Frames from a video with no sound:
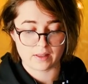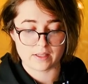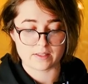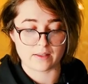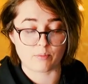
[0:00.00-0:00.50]

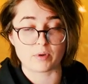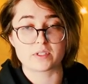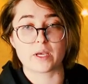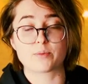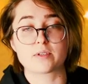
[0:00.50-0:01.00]
let's say, the
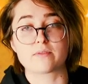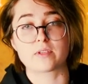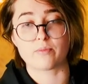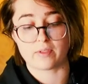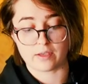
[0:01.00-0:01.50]
perception of
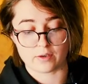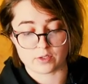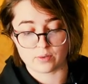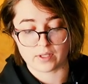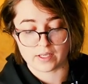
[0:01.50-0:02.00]
something that you're
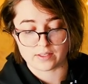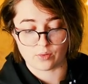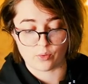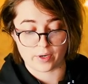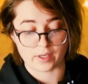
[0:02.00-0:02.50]
doing that
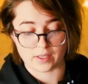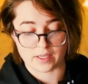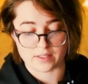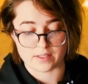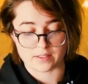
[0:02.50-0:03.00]
isn't working
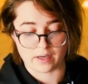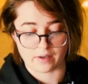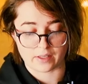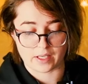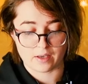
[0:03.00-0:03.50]

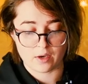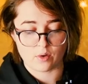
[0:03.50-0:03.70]
necessarily,